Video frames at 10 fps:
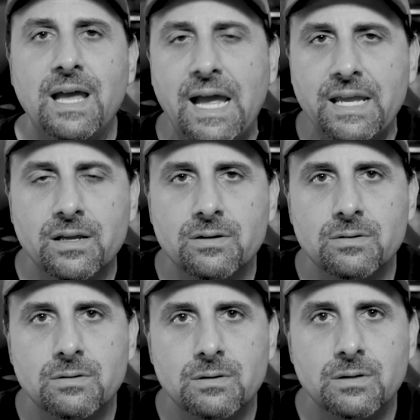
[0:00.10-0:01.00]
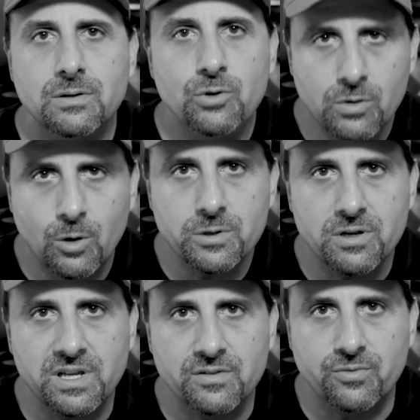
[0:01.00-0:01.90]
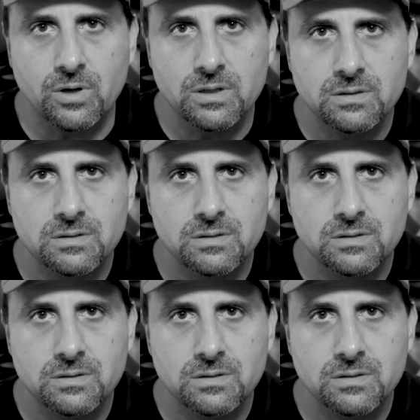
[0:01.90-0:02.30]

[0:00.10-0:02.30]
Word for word: hey, you know what you're here for.